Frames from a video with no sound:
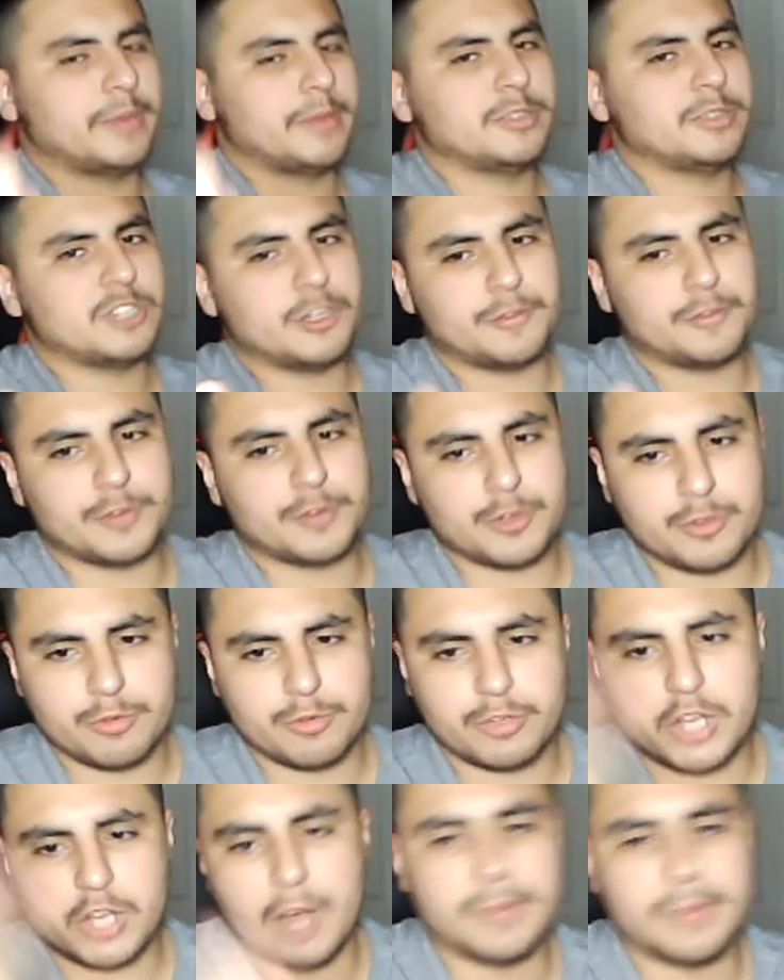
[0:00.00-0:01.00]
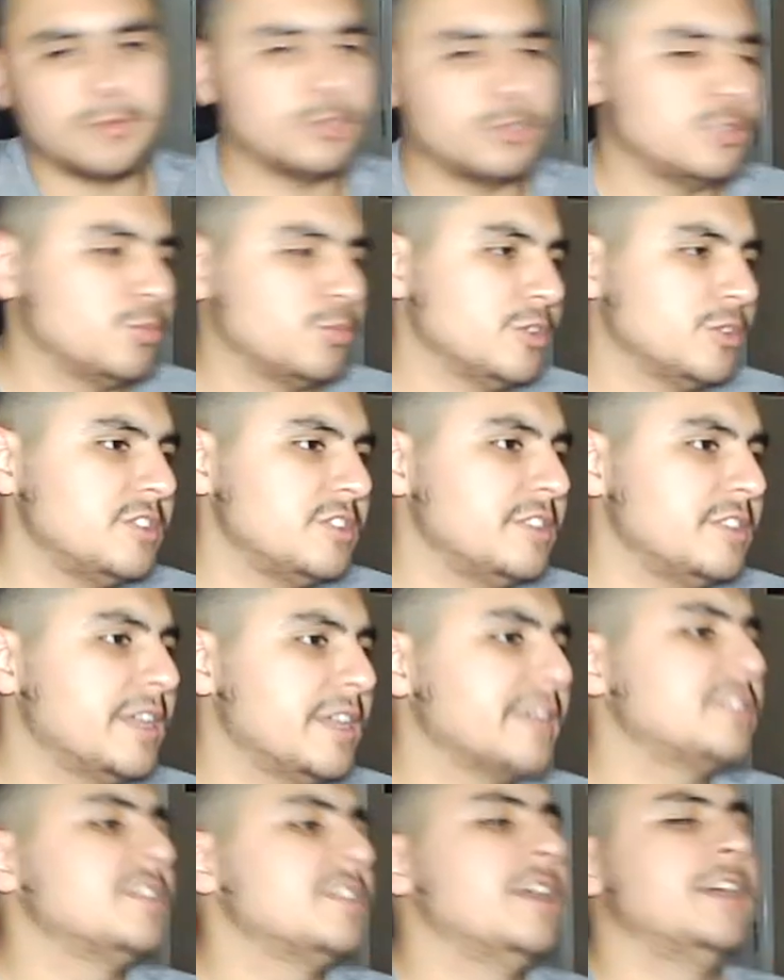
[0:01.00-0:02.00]
to the channel for new. Comment what you want to see
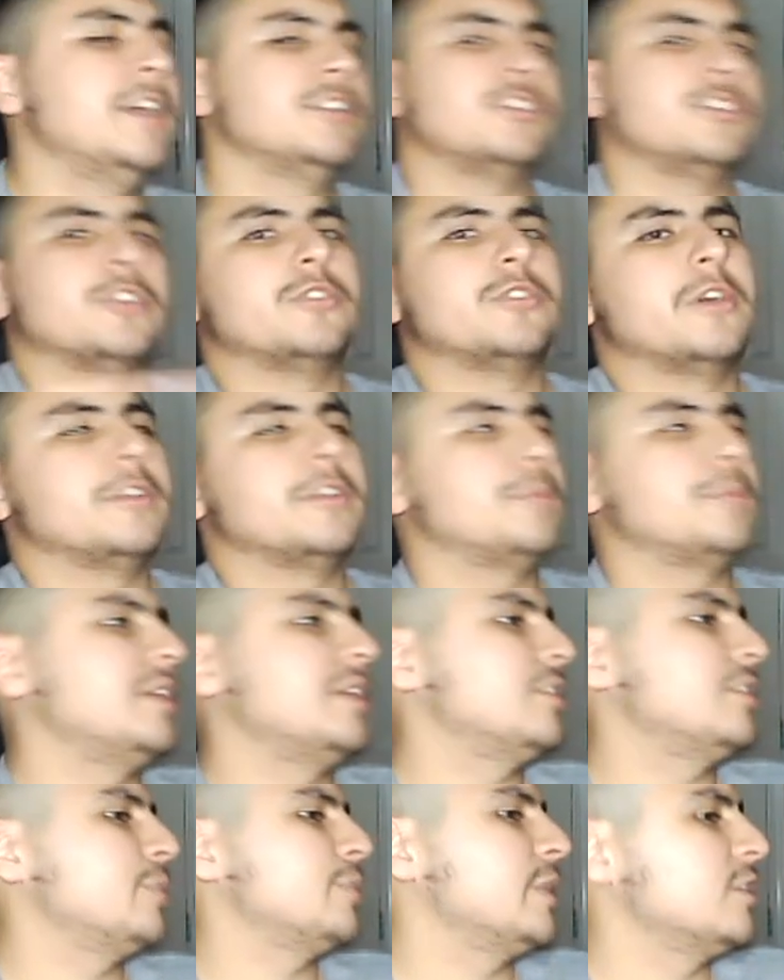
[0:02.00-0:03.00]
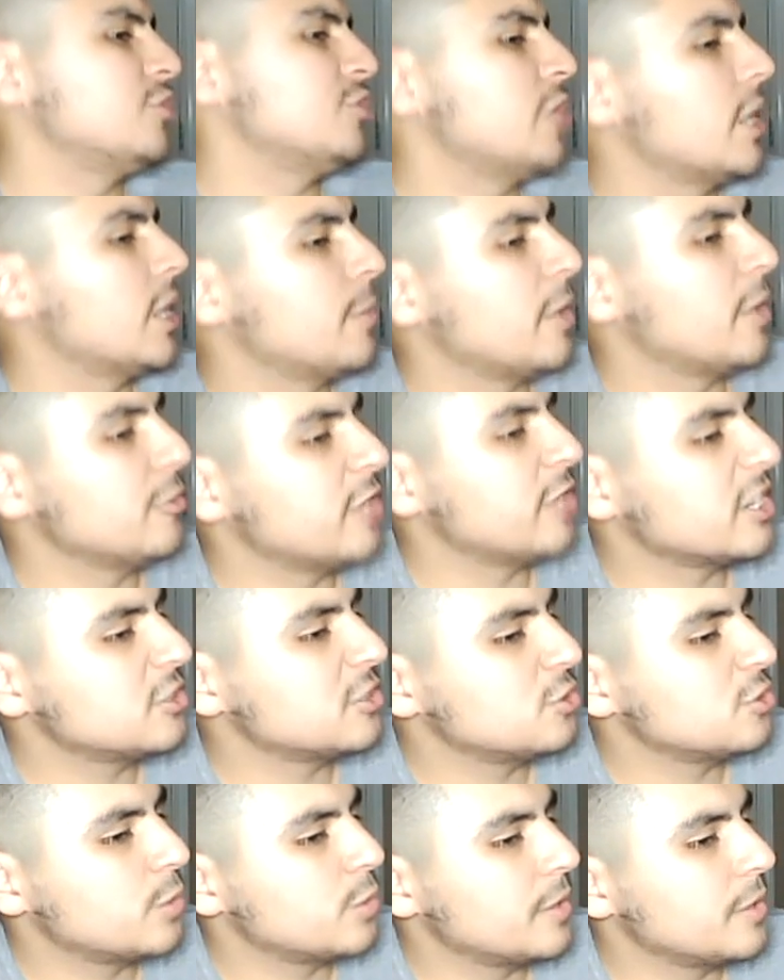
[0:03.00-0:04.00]
next. Share your thoughts and opinions about the track and my
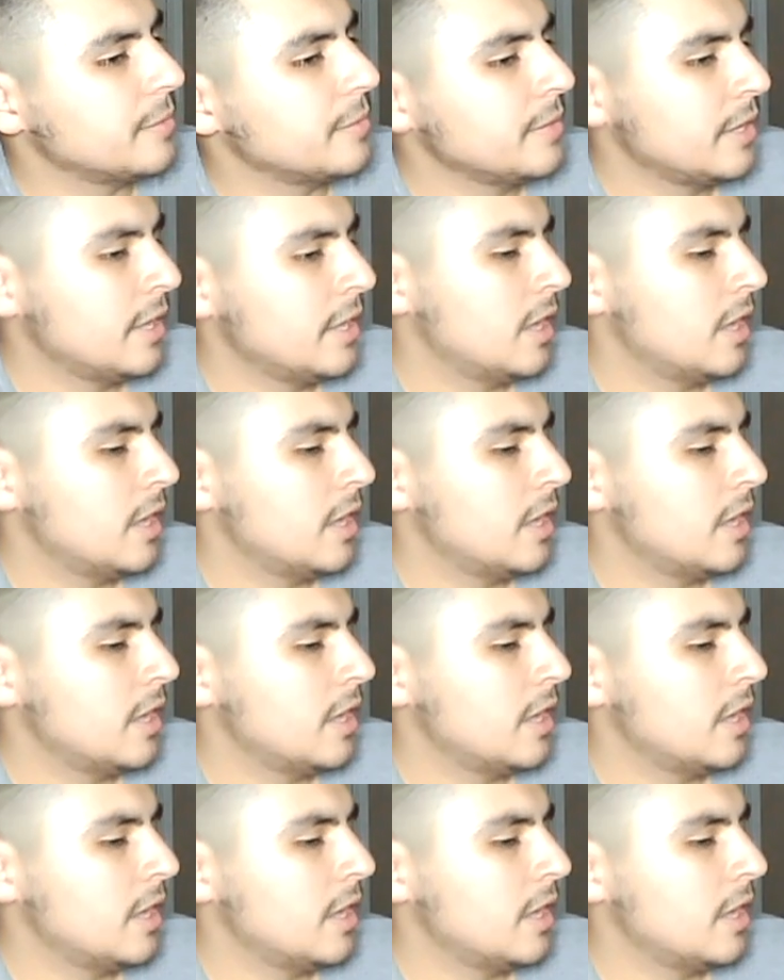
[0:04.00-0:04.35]
reaction to it.